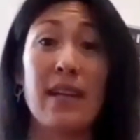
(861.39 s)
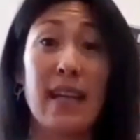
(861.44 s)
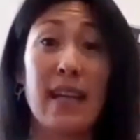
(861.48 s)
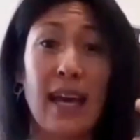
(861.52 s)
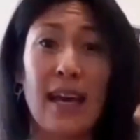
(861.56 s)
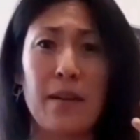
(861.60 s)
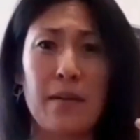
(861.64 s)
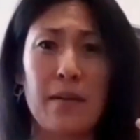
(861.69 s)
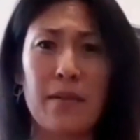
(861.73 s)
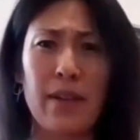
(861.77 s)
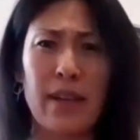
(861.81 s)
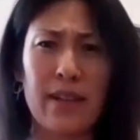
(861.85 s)

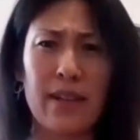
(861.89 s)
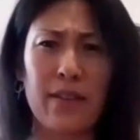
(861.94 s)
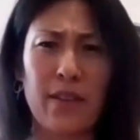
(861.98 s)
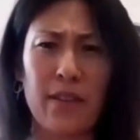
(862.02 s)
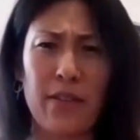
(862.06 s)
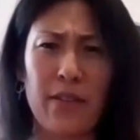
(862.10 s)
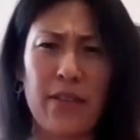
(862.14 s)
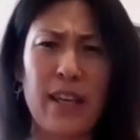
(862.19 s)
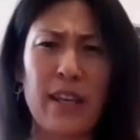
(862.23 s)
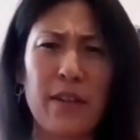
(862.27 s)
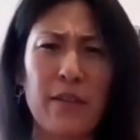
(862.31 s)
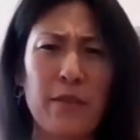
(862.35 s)
again, like
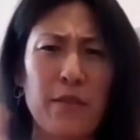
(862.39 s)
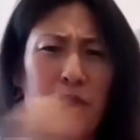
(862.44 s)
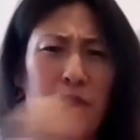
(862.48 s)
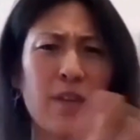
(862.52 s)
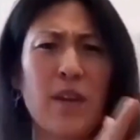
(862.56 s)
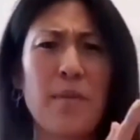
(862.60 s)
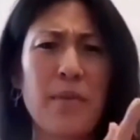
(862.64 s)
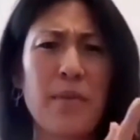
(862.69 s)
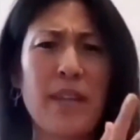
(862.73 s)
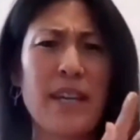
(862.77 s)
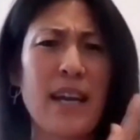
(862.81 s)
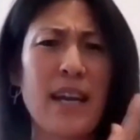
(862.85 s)
the thing
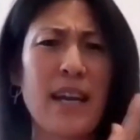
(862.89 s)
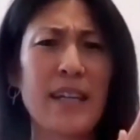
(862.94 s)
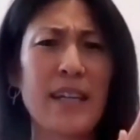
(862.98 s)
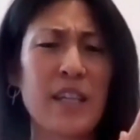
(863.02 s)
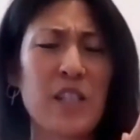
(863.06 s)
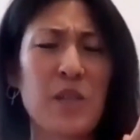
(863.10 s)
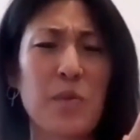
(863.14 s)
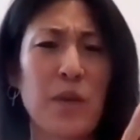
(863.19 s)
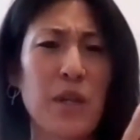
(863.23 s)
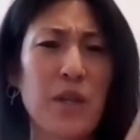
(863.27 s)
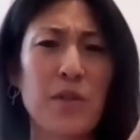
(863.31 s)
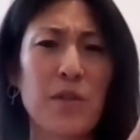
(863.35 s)
from the
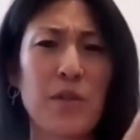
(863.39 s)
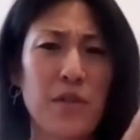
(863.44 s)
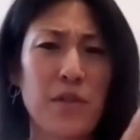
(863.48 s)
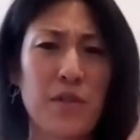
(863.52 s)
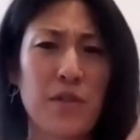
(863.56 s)
90s where you